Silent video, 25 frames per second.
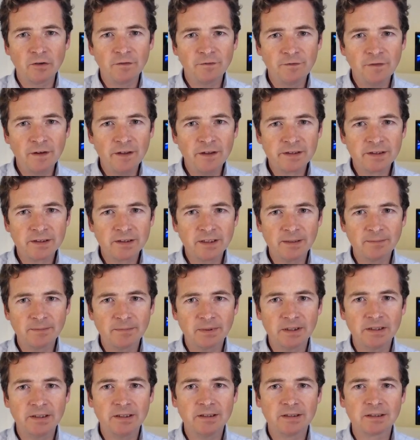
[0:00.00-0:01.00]
your first
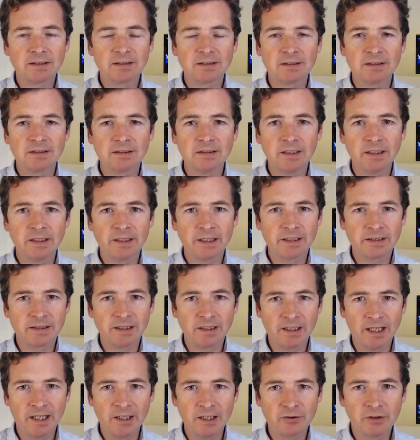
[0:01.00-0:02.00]
name, please. And I
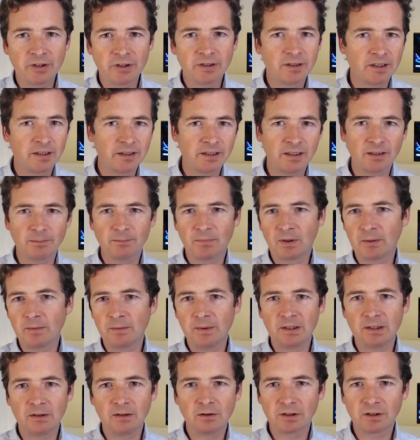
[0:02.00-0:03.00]
said Adrian, and they
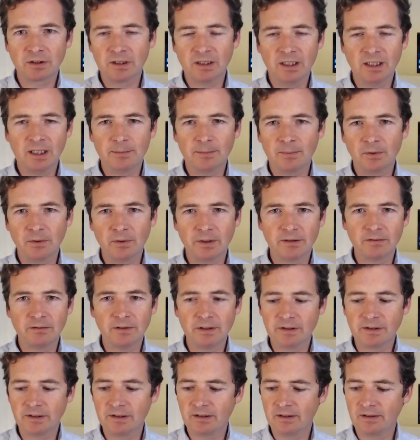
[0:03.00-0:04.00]
probably looked it up or they
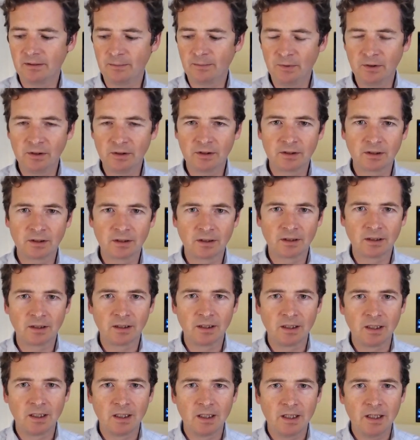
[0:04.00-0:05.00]
wrote it in a book.
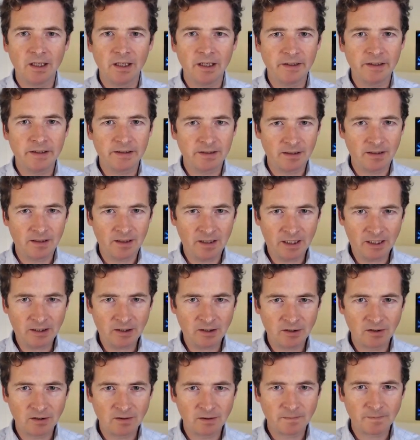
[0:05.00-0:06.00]
And they said,
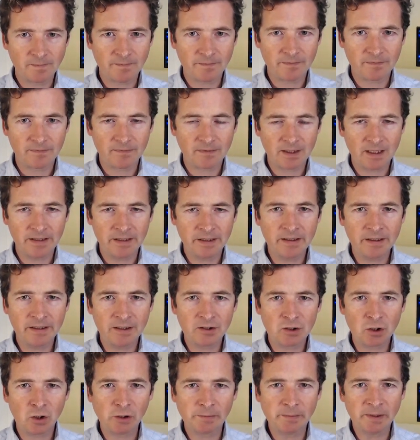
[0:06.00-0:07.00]
thank you. And then
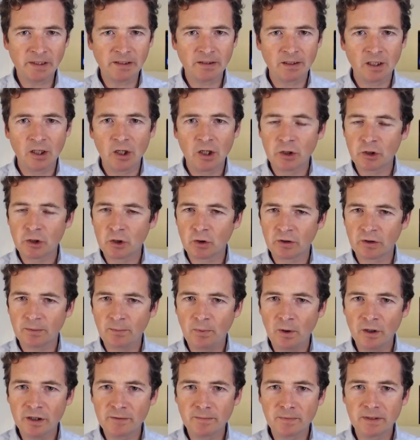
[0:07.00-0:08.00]
they told me, your
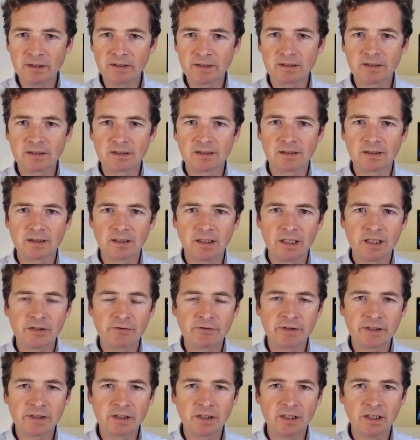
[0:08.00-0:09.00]
appointment
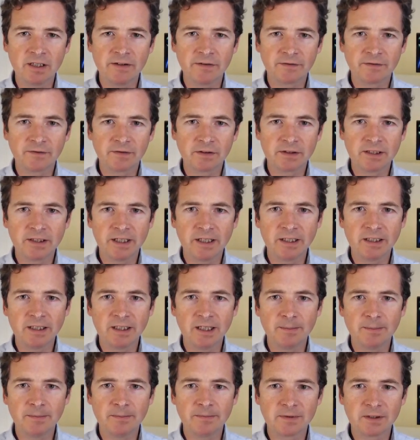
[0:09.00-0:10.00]
is reserved for 10
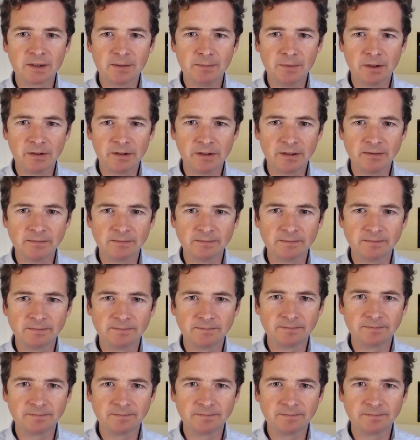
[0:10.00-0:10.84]
a.m. tomorrow.